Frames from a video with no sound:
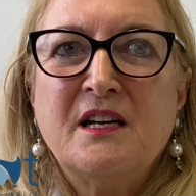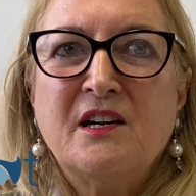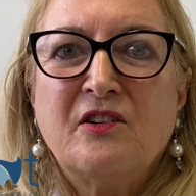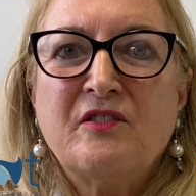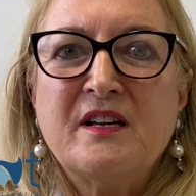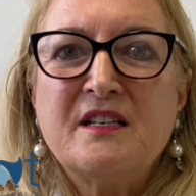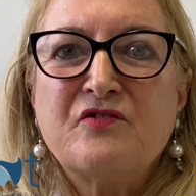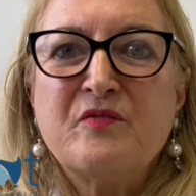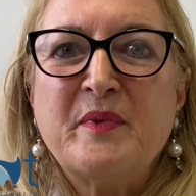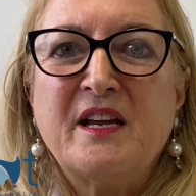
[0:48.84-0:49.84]
Laurie
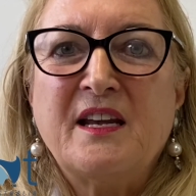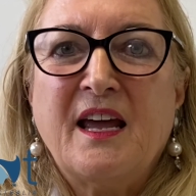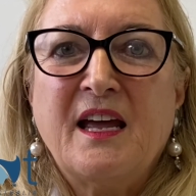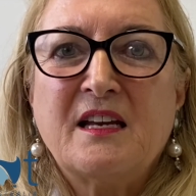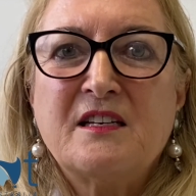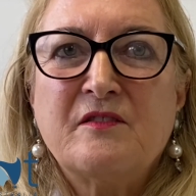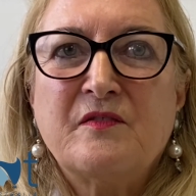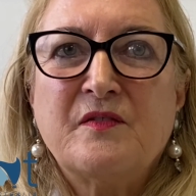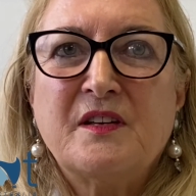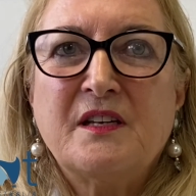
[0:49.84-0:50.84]
has remained active
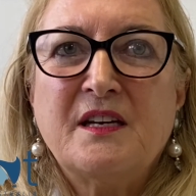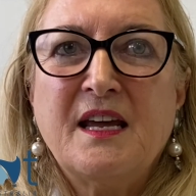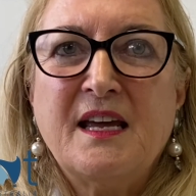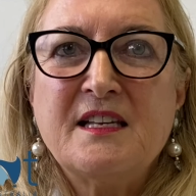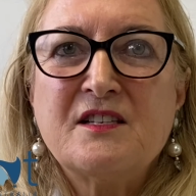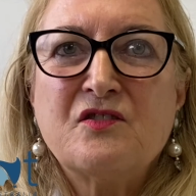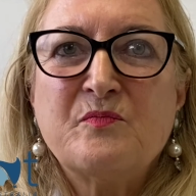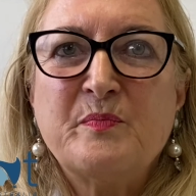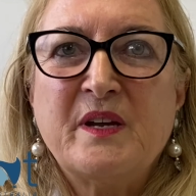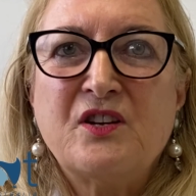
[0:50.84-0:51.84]
in
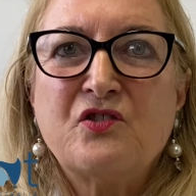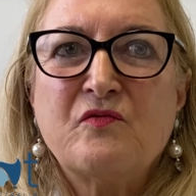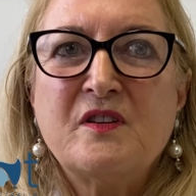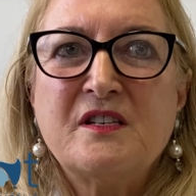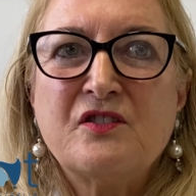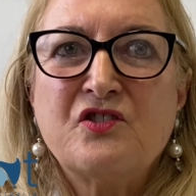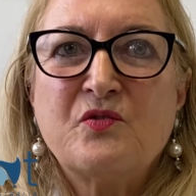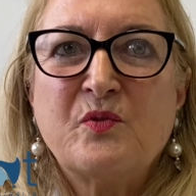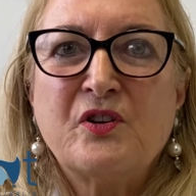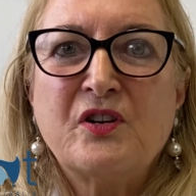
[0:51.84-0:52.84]
hands-on bench
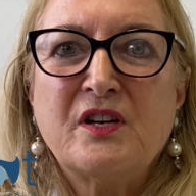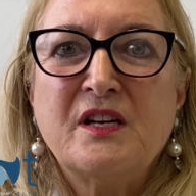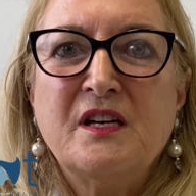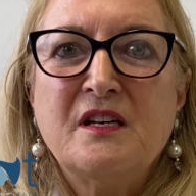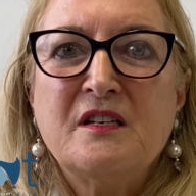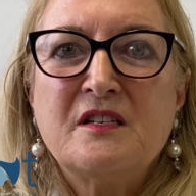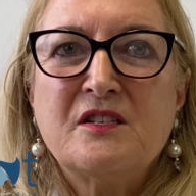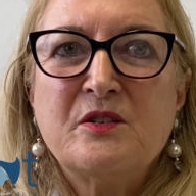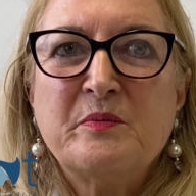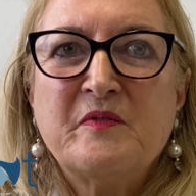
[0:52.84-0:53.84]
research work,
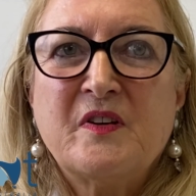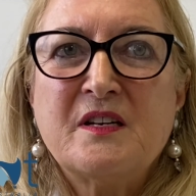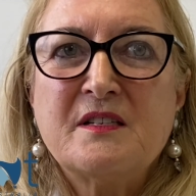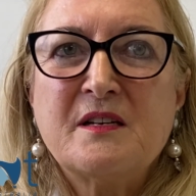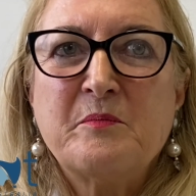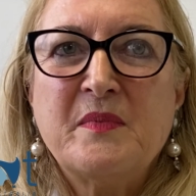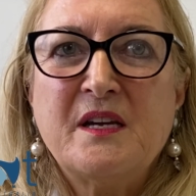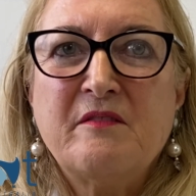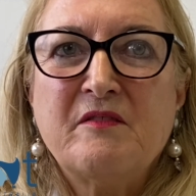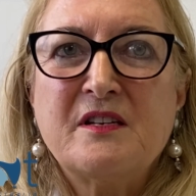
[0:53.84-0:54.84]
supervising
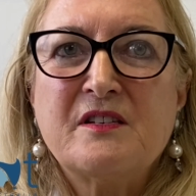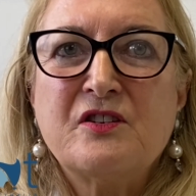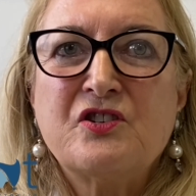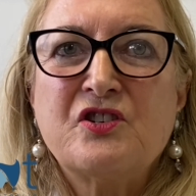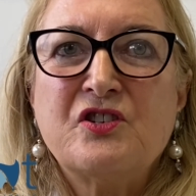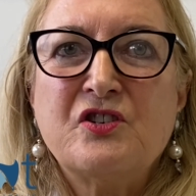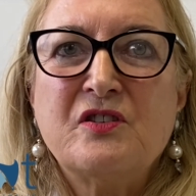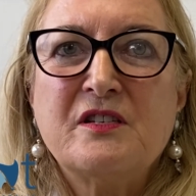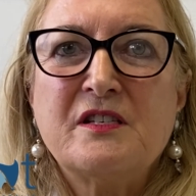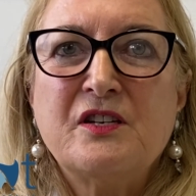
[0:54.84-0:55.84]
many research
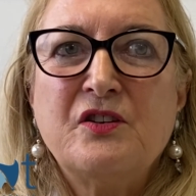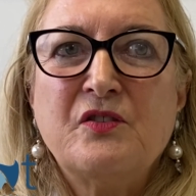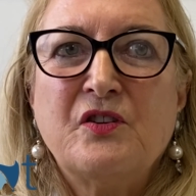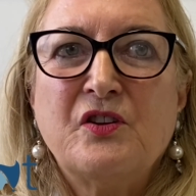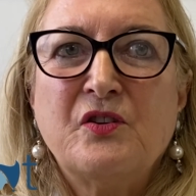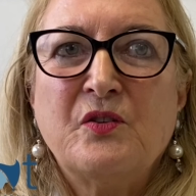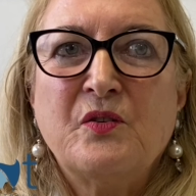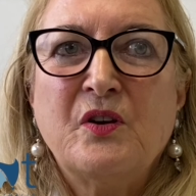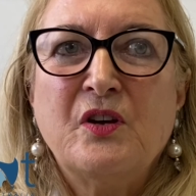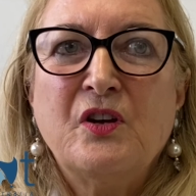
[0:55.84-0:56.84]
students at UQ
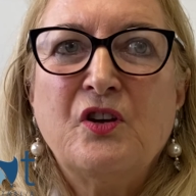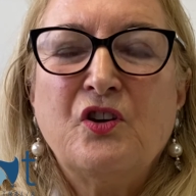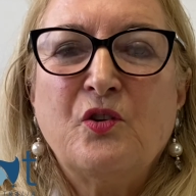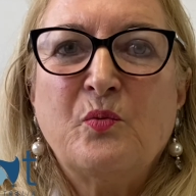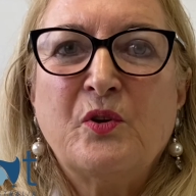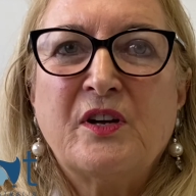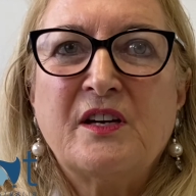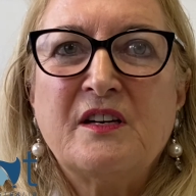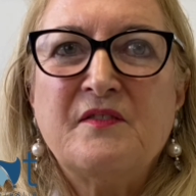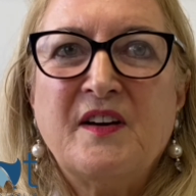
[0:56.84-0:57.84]
who work
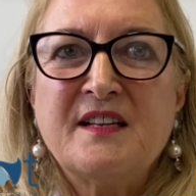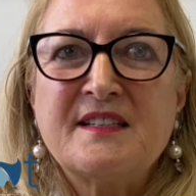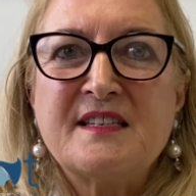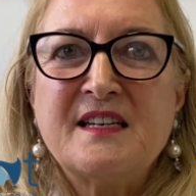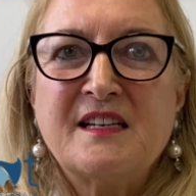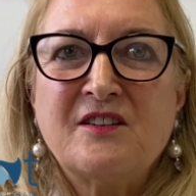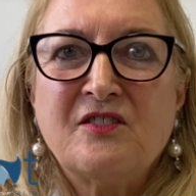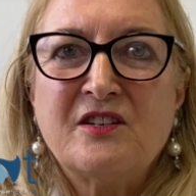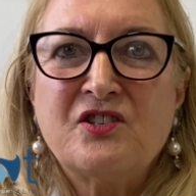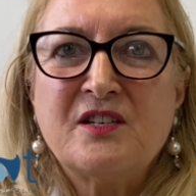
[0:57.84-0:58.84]
in advanced
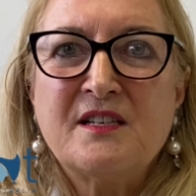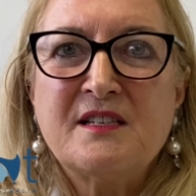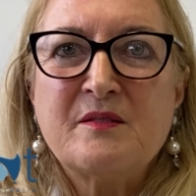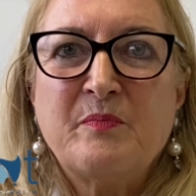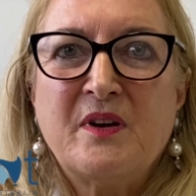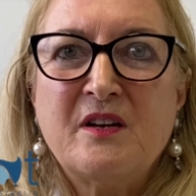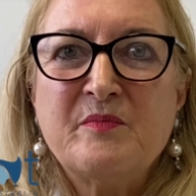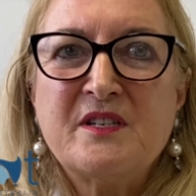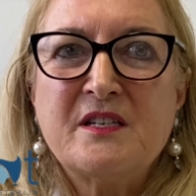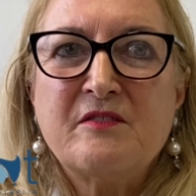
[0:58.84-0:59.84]
technologies,
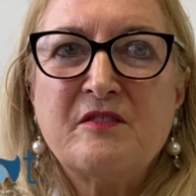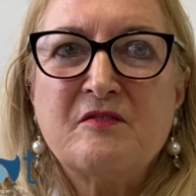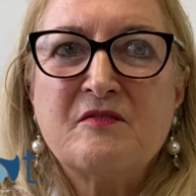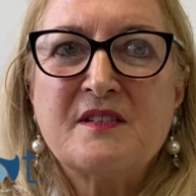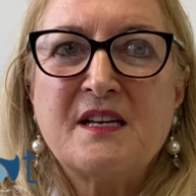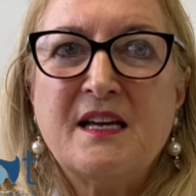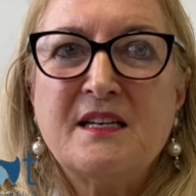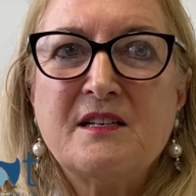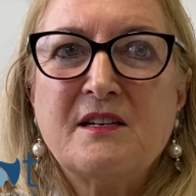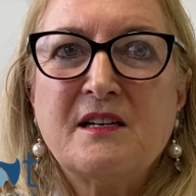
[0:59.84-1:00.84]
biomaterials
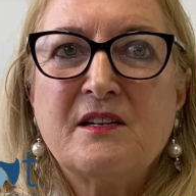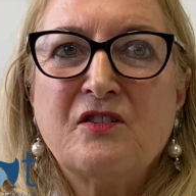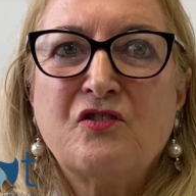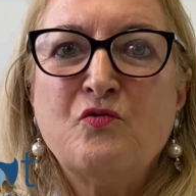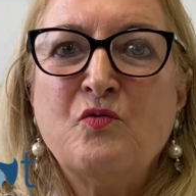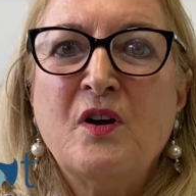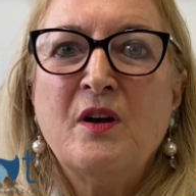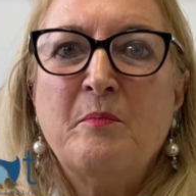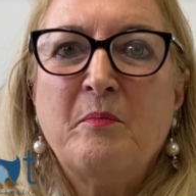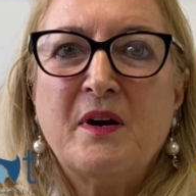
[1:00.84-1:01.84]
and in clinical
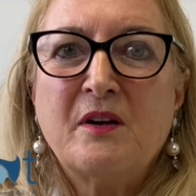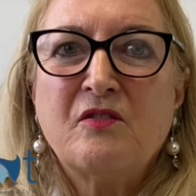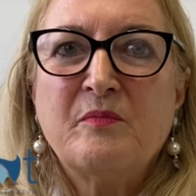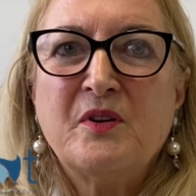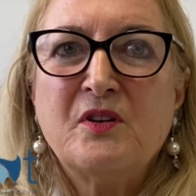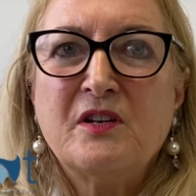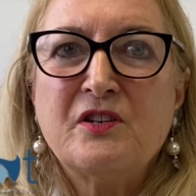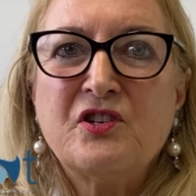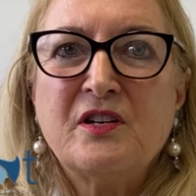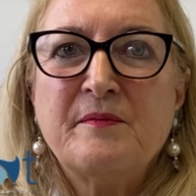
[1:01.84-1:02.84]

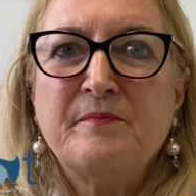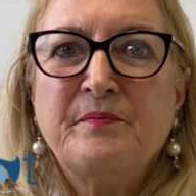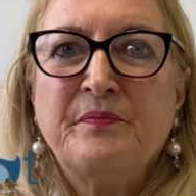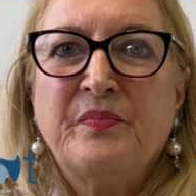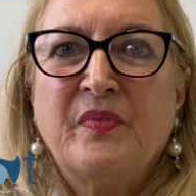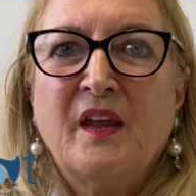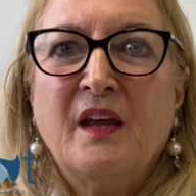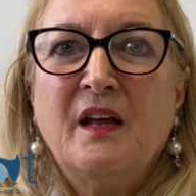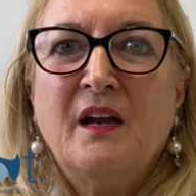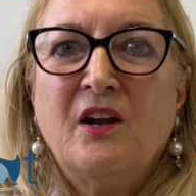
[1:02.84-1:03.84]
microbiology.
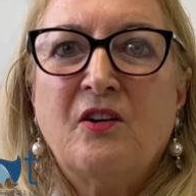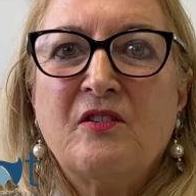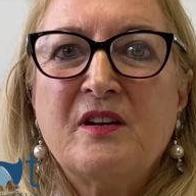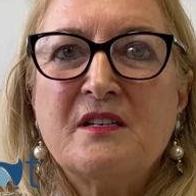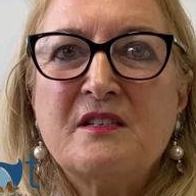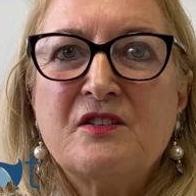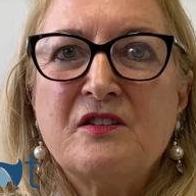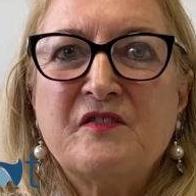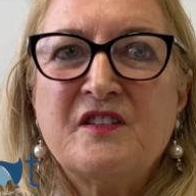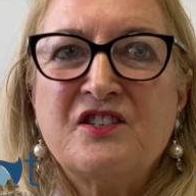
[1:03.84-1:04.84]
Laurie has
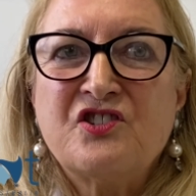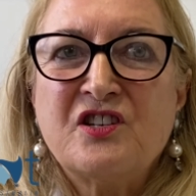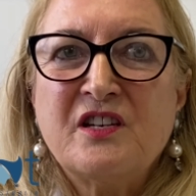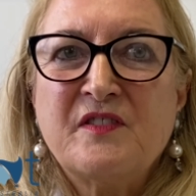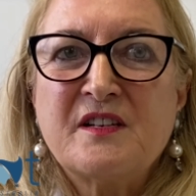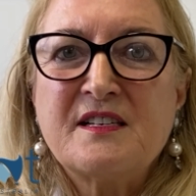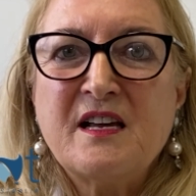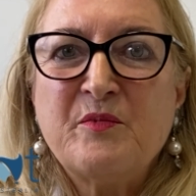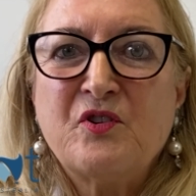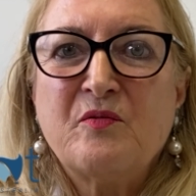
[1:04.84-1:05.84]
served as Chief
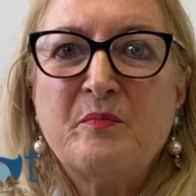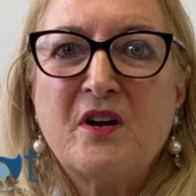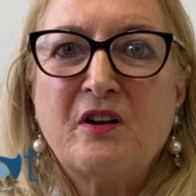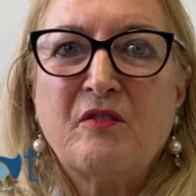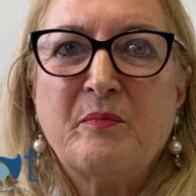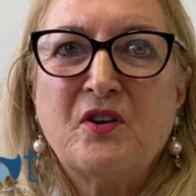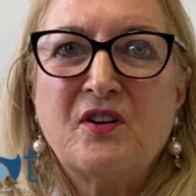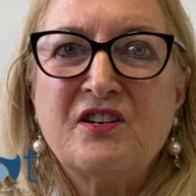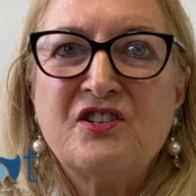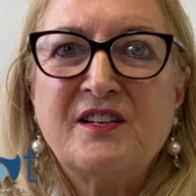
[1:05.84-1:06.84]
Examiner in
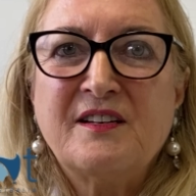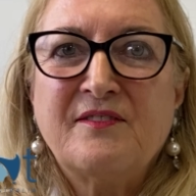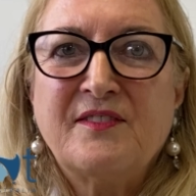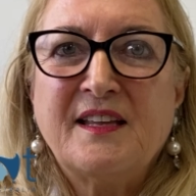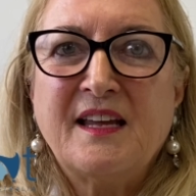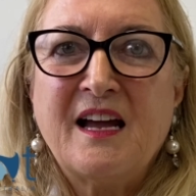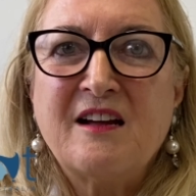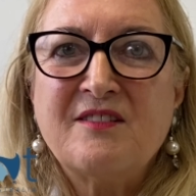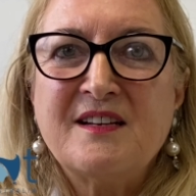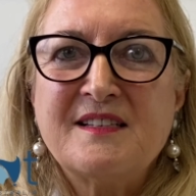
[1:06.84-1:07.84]
Microbiology for the
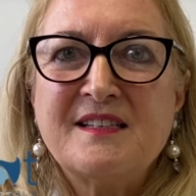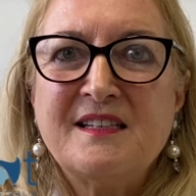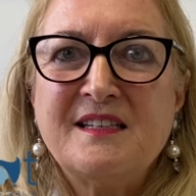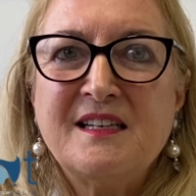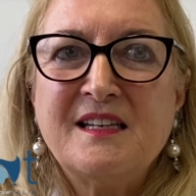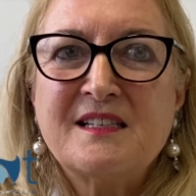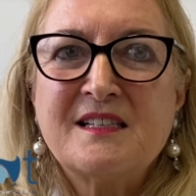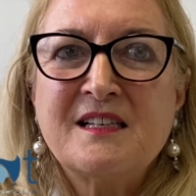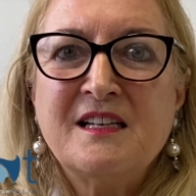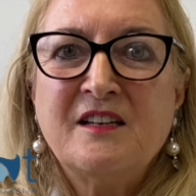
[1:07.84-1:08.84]

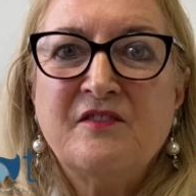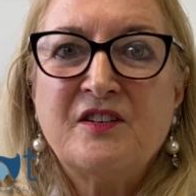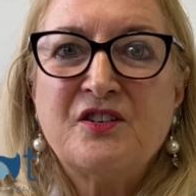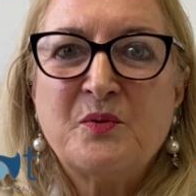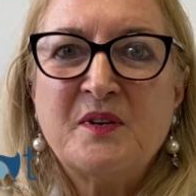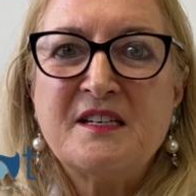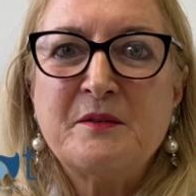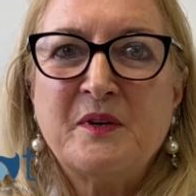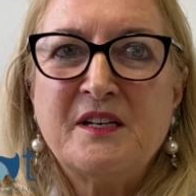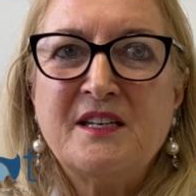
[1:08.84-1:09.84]
RACDS for
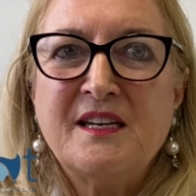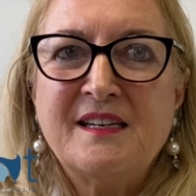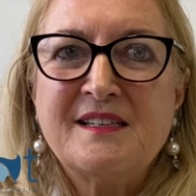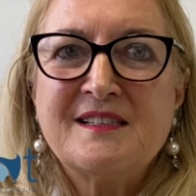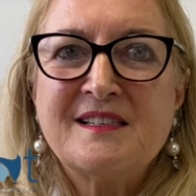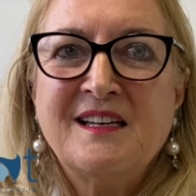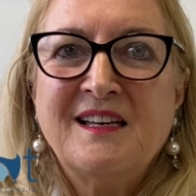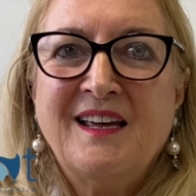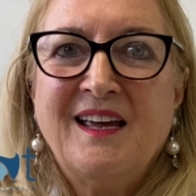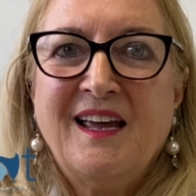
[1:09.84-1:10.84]
21 years
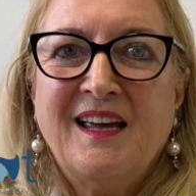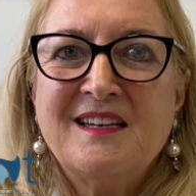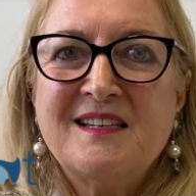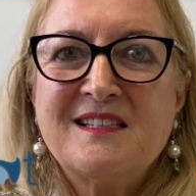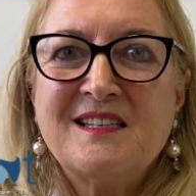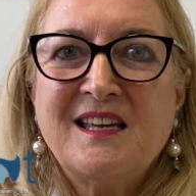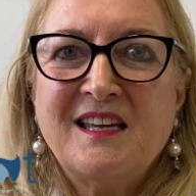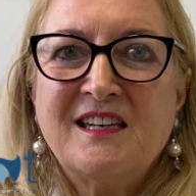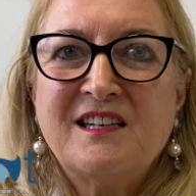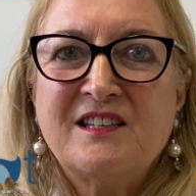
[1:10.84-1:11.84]
and as the
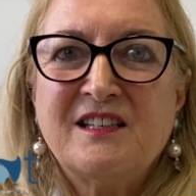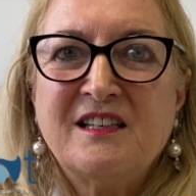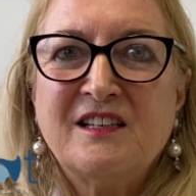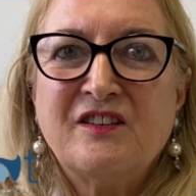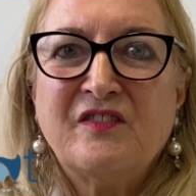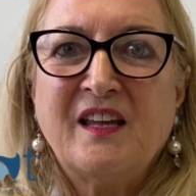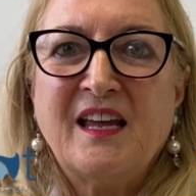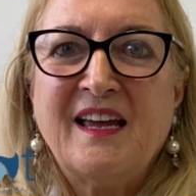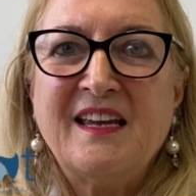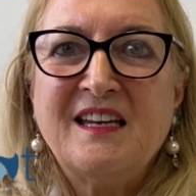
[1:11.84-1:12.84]
editor of the
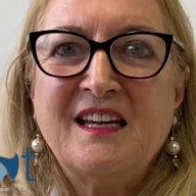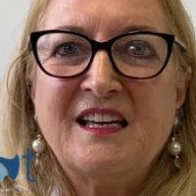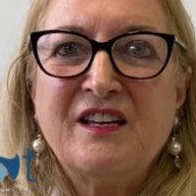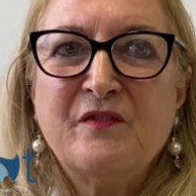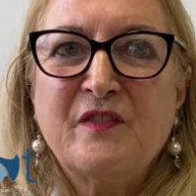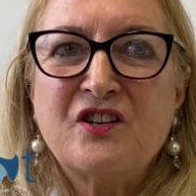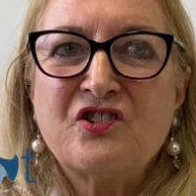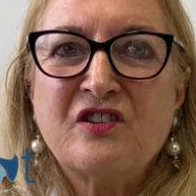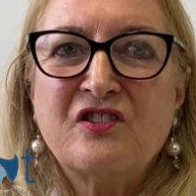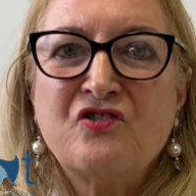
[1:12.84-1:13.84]
ADA
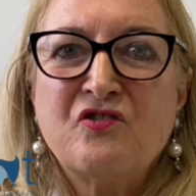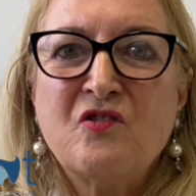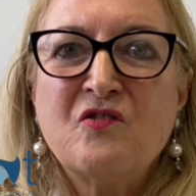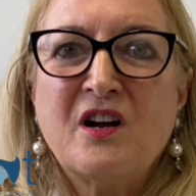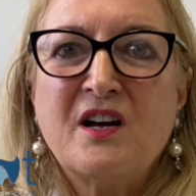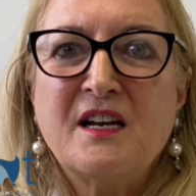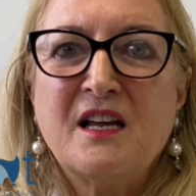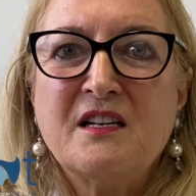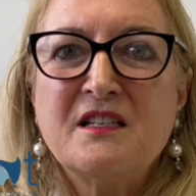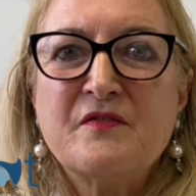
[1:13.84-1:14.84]
Infection Control
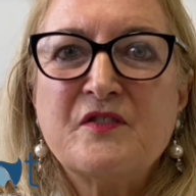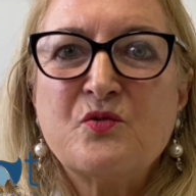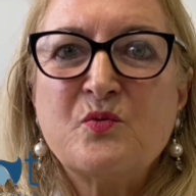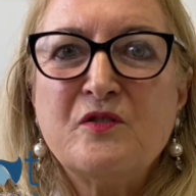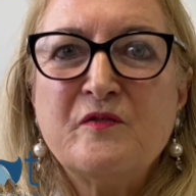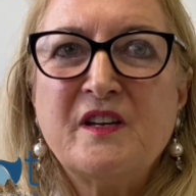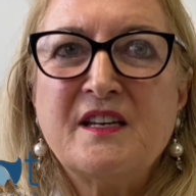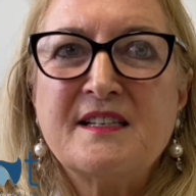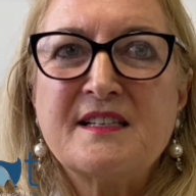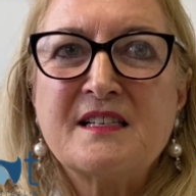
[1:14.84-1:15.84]
Guidelines for 12
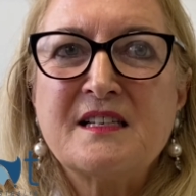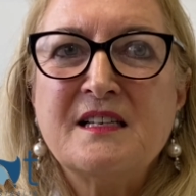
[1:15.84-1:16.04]
years.